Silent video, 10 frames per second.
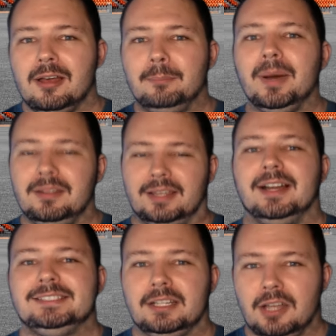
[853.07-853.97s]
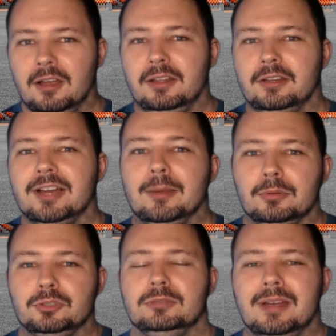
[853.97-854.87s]
but like I said earlier, I
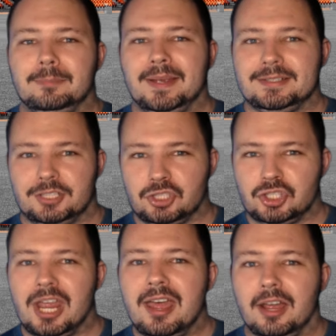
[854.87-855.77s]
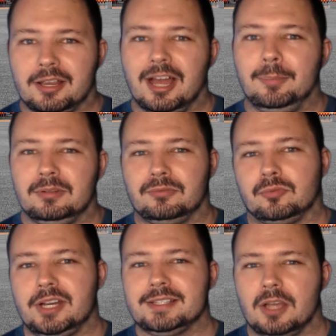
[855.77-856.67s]
will do my best to share a couple of
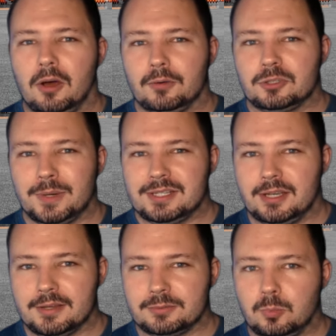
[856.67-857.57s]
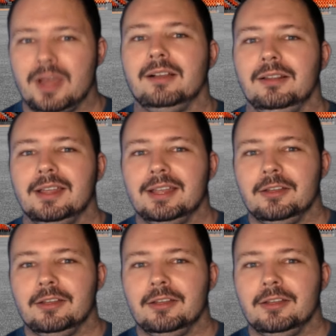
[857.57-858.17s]
reads on Twitter as well.